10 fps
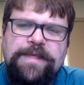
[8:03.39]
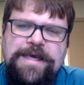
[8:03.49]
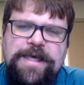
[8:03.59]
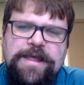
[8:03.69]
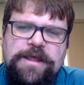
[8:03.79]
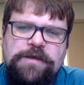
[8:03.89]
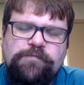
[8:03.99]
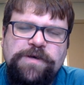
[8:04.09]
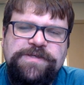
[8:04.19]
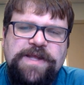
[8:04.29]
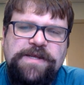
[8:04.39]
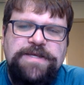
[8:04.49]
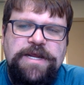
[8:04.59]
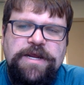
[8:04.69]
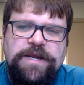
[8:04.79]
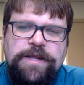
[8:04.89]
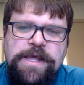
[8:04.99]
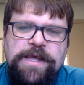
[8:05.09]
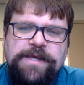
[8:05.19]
that in verse 18,